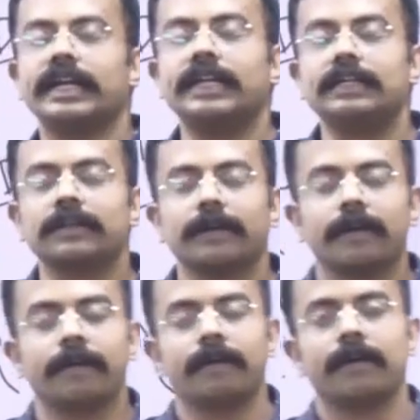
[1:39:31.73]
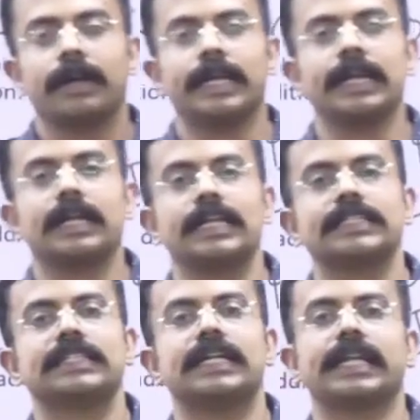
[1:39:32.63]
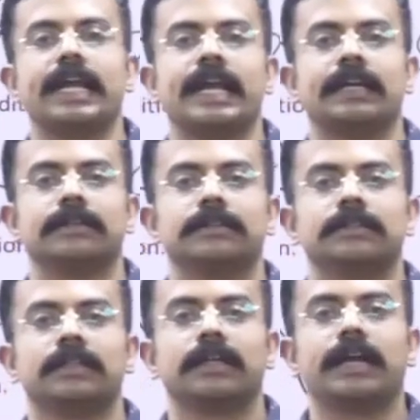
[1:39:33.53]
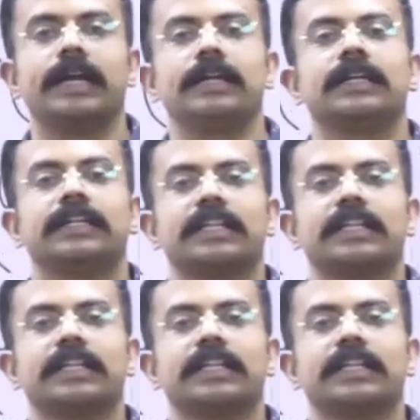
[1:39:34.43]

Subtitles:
It increased the trade, right?